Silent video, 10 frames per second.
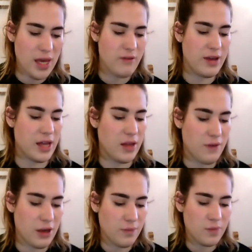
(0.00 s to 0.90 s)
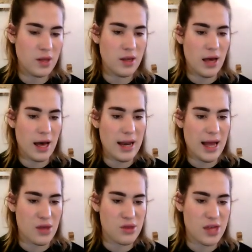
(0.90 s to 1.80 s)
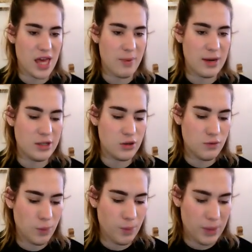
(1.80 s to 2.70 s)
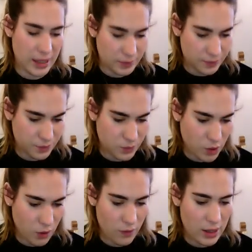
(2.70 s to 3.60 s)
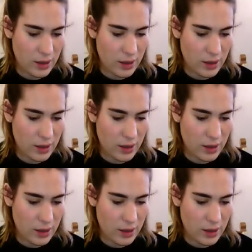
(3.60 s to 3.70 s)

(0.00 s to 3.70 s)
hearing anything. At last came a rumbling of